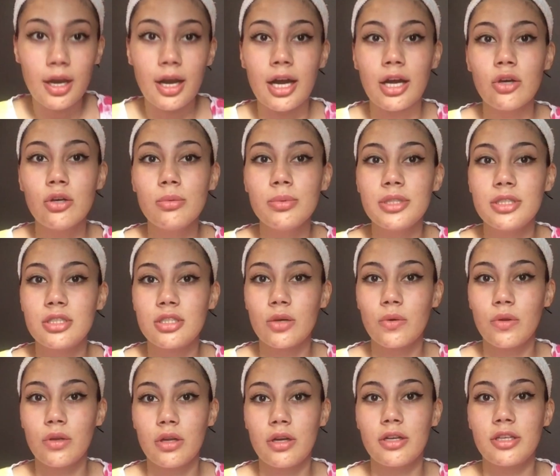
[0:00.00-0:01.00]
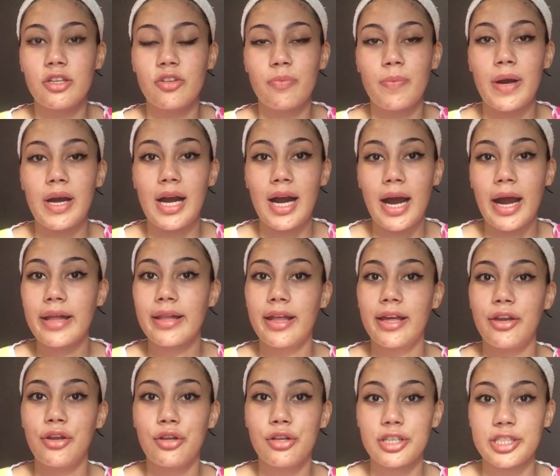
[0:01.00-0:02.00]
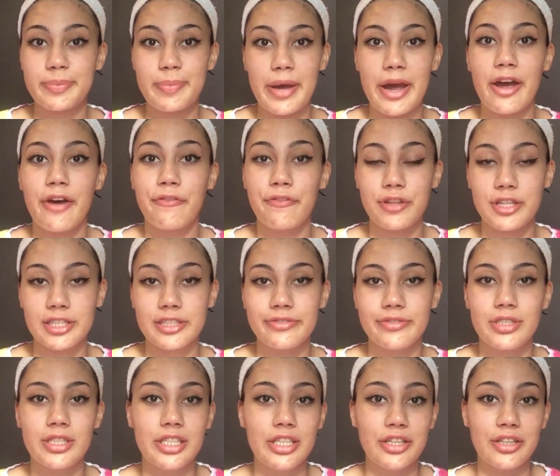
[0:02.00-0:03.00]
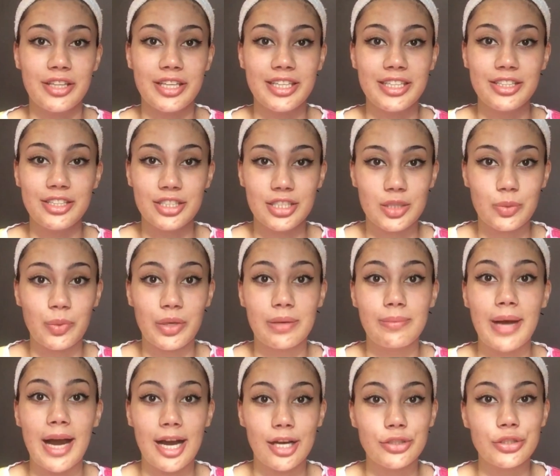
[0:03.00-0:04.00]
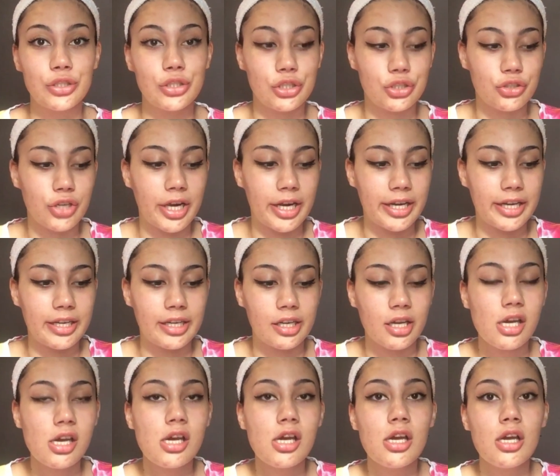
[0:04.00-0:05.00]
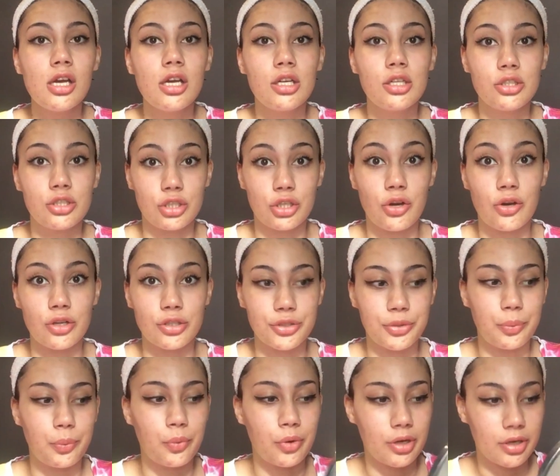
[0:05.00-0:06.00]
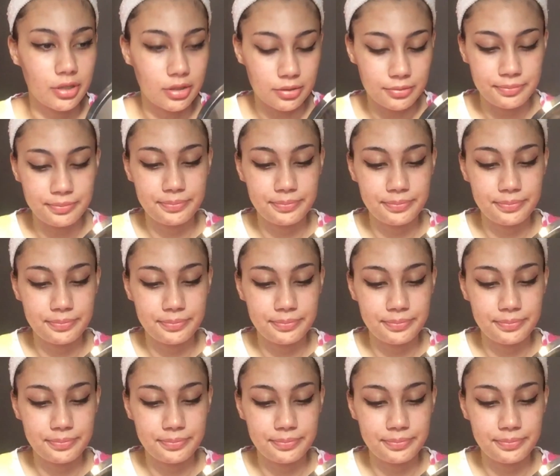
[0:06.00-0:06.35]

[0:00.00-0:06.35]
I'll be so annoyed if my eyeliner looks better for this video than it does when I'm actually trying to go somewhere.